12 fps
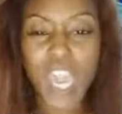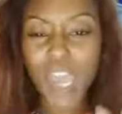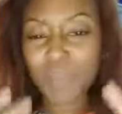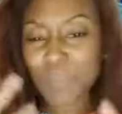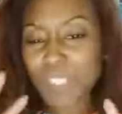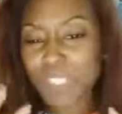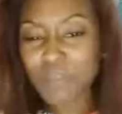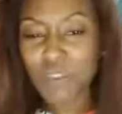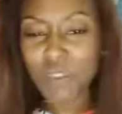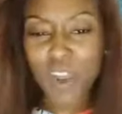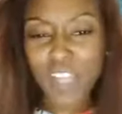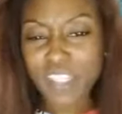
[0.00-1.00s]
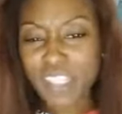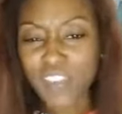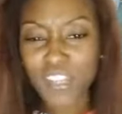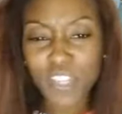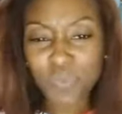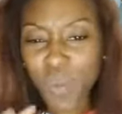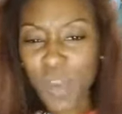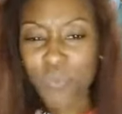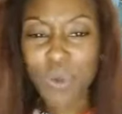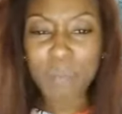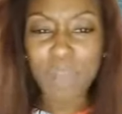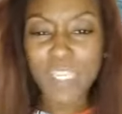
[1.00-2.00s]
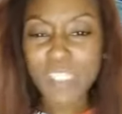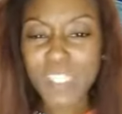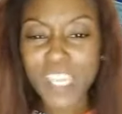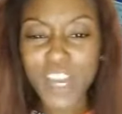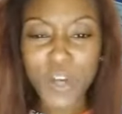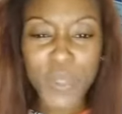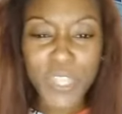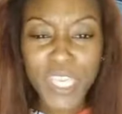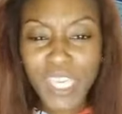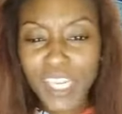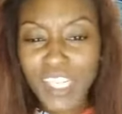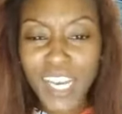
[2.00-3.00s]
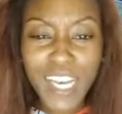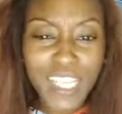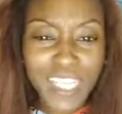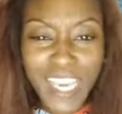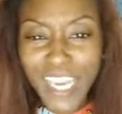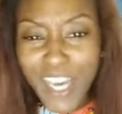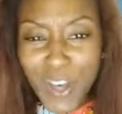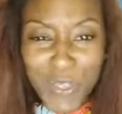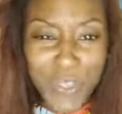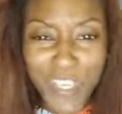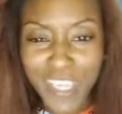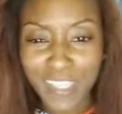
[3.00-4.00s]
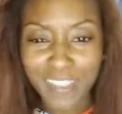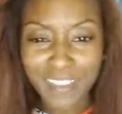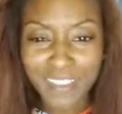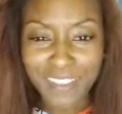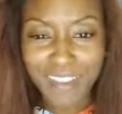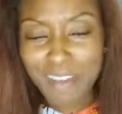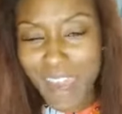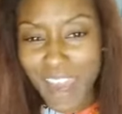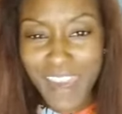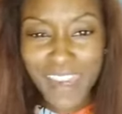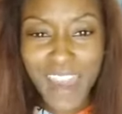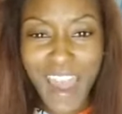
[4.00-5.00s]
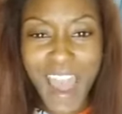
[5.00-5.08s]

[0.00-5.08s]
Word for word: and put some criteria around what makes it healthy, uh, unhealthy. Okay.